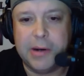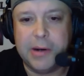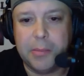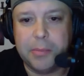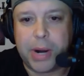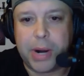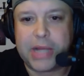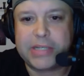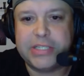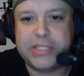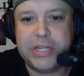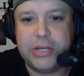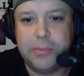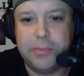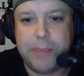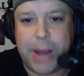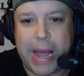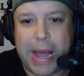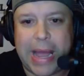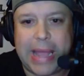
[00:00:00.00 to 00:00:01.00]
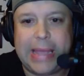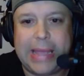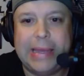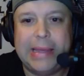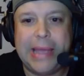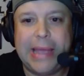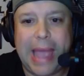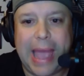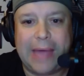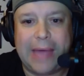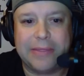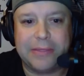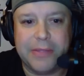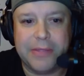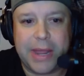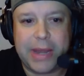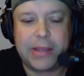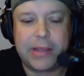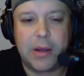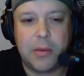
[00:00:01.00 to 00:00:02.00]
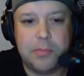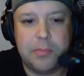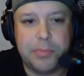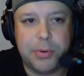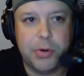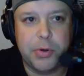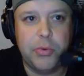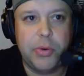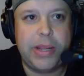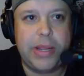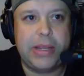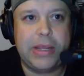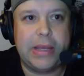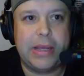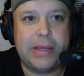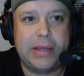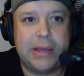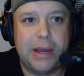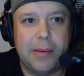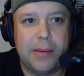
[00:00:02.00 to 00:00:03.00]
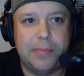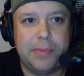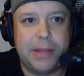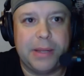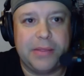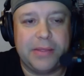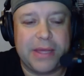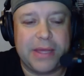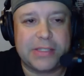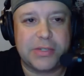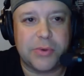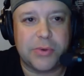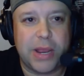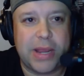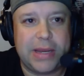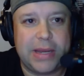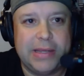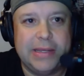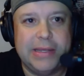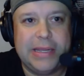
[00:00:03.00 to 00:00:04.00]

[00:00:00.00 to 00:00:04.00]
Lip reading: brought to you by Athletic Brewing Company. That's right.